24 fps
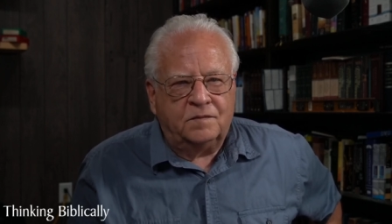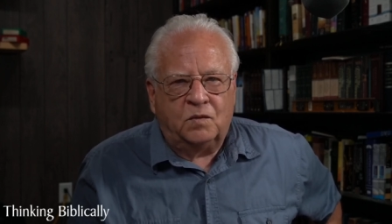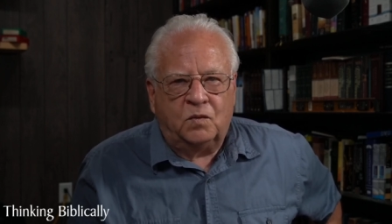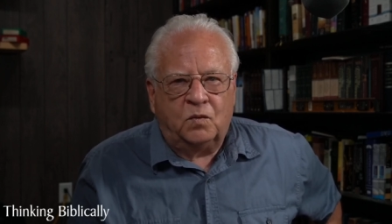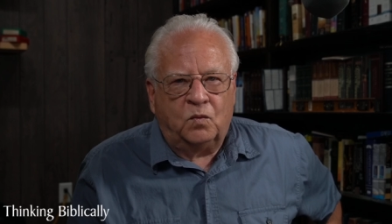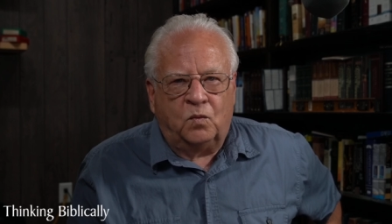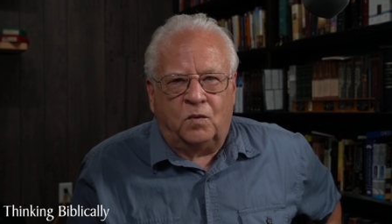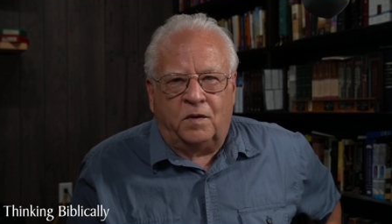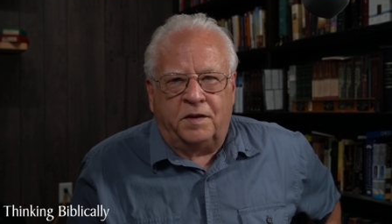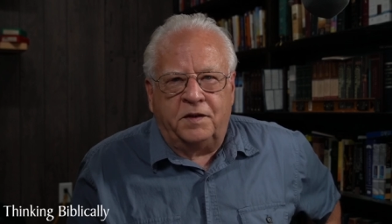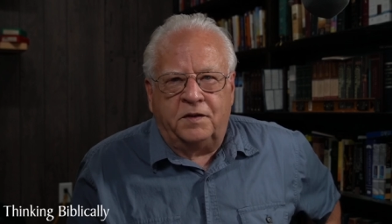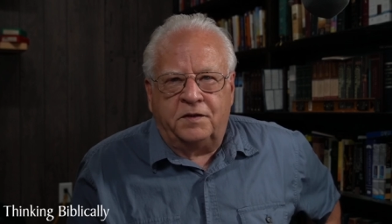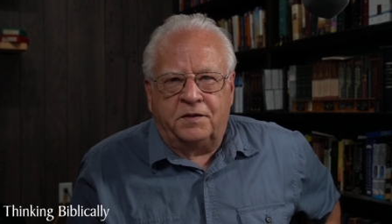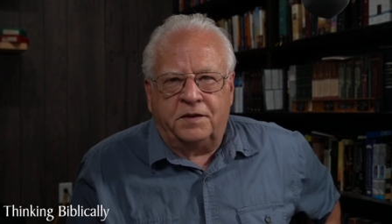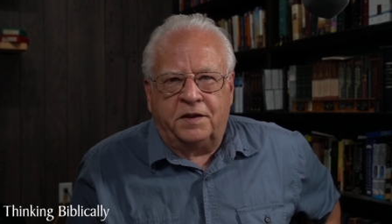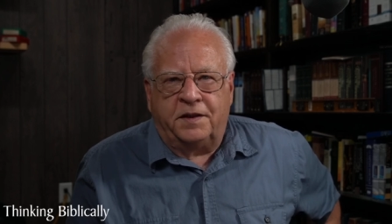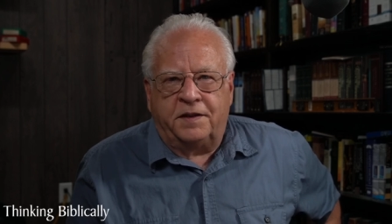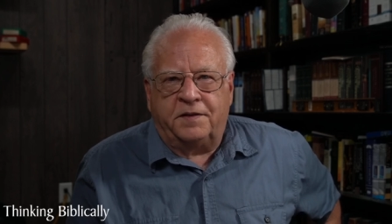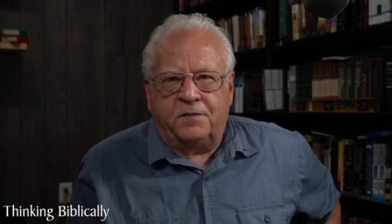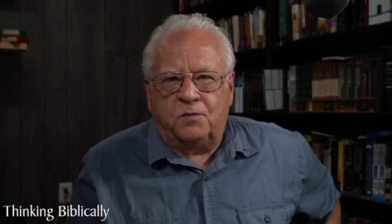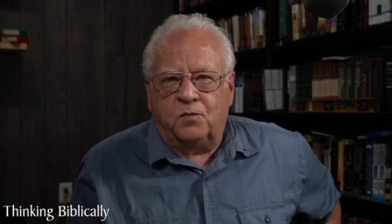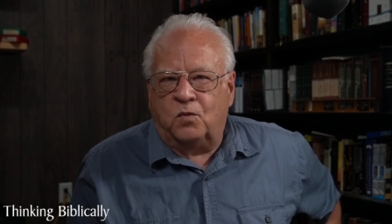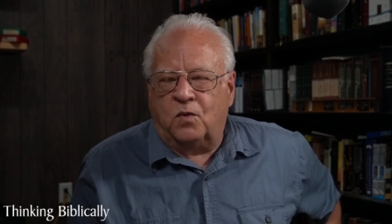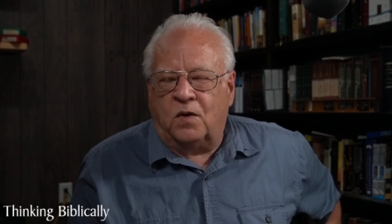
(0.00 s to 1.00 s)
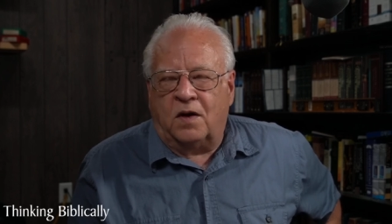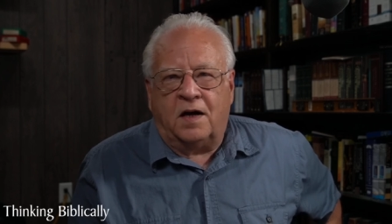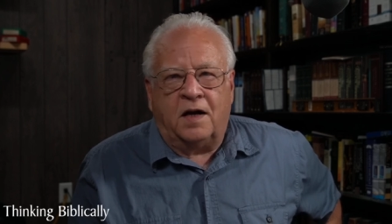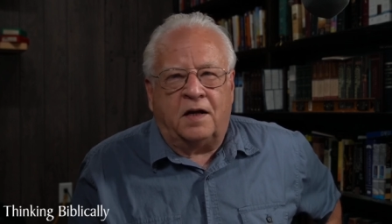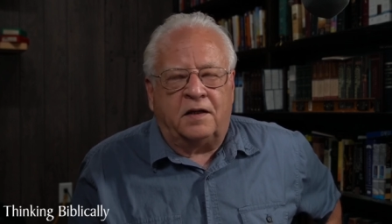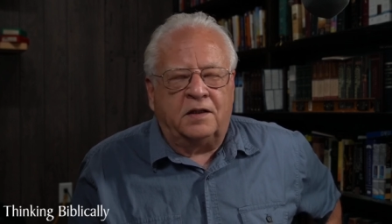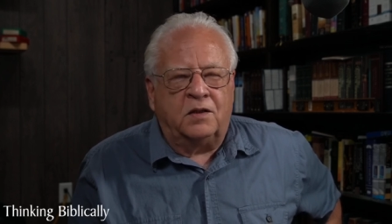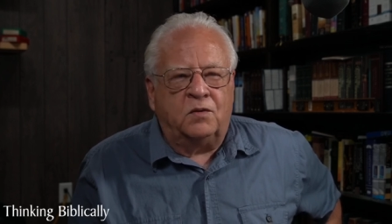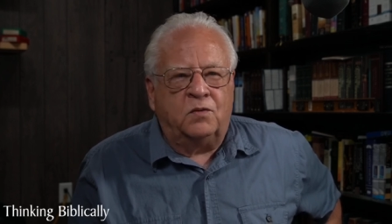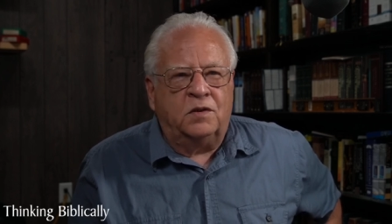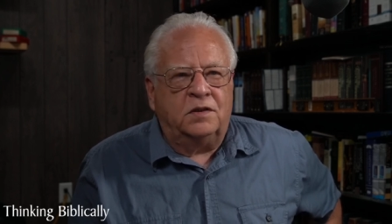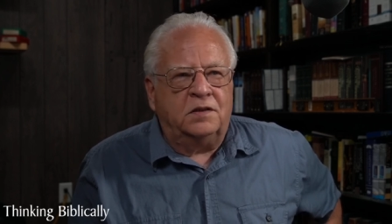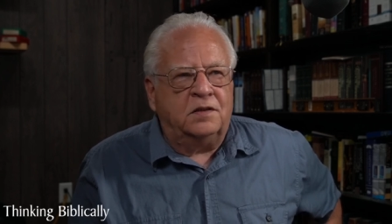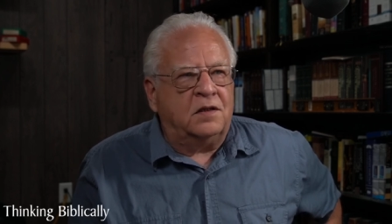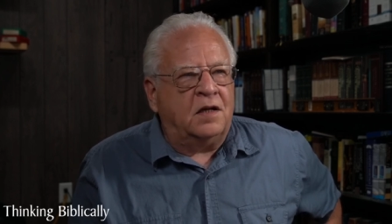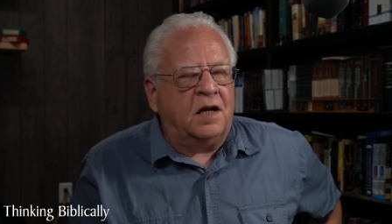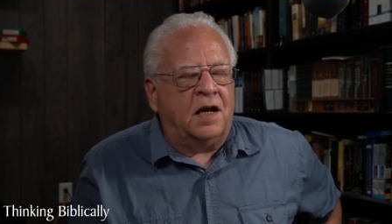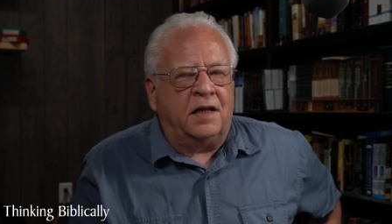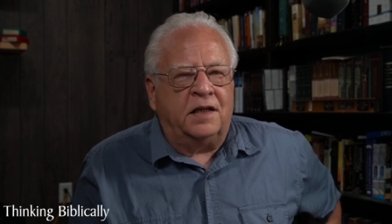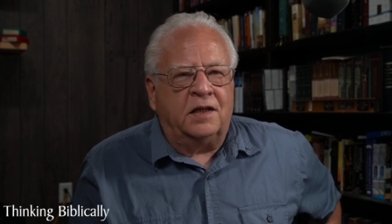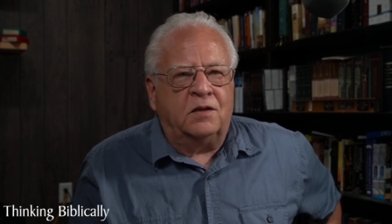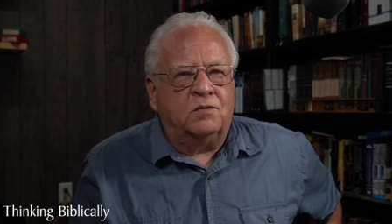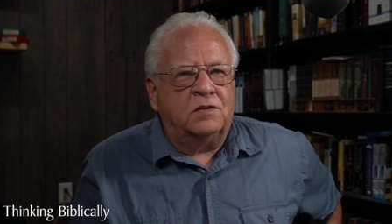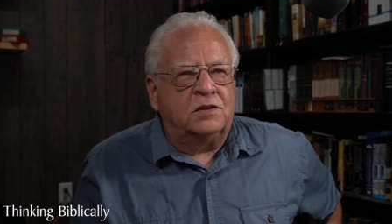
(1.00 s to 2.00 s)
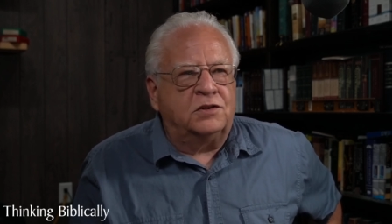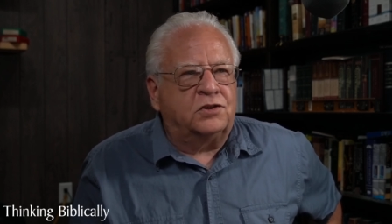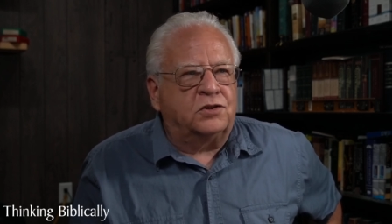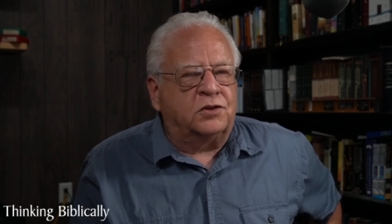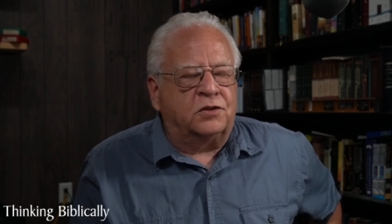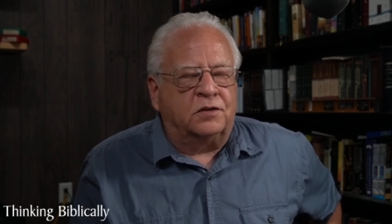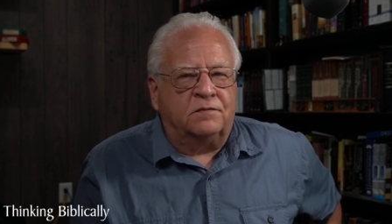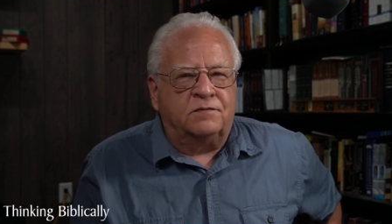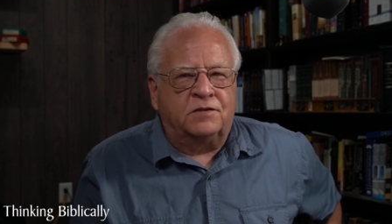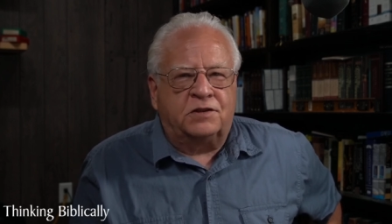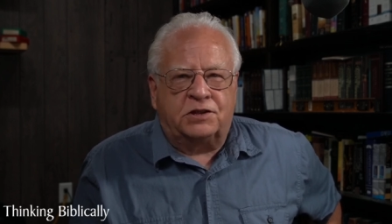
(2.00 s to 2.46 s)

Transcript: What do you think? Well, Hollywood Hollywood serves